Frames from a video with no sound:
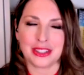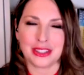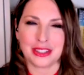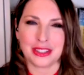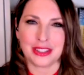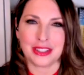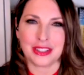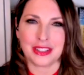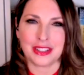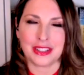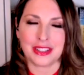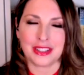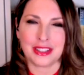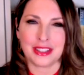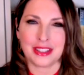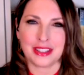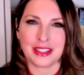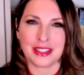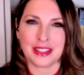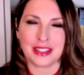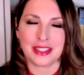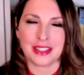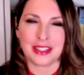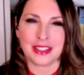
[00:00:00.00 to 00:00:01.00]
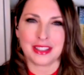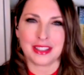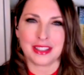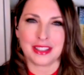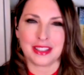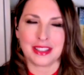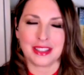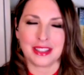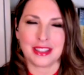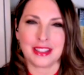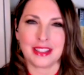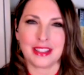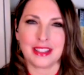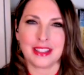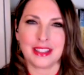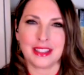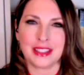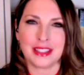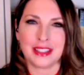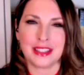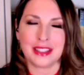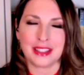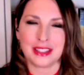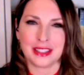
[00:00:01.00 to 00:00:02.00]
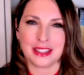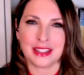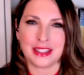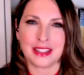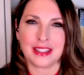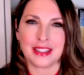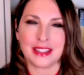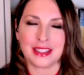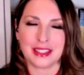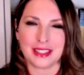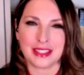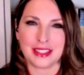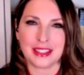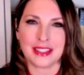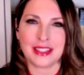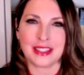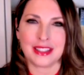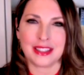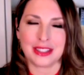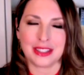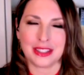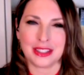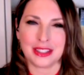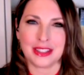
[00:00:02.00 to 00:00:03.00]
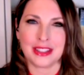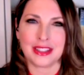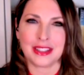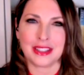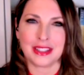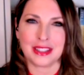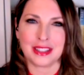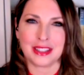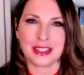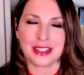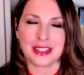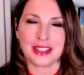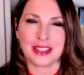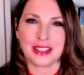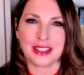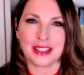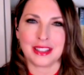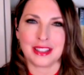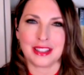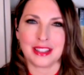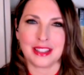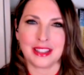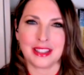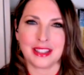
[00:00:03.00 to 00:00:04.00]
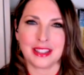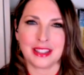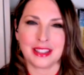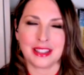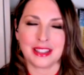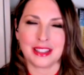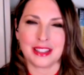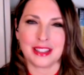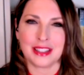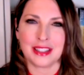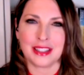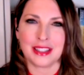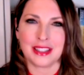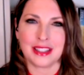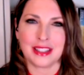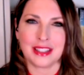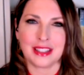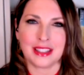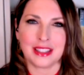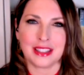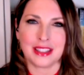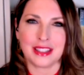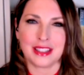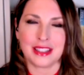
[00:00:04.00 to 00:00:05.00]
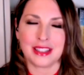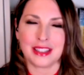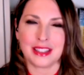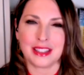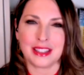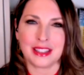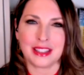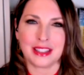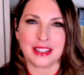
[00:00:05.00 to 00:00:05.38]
[no speech]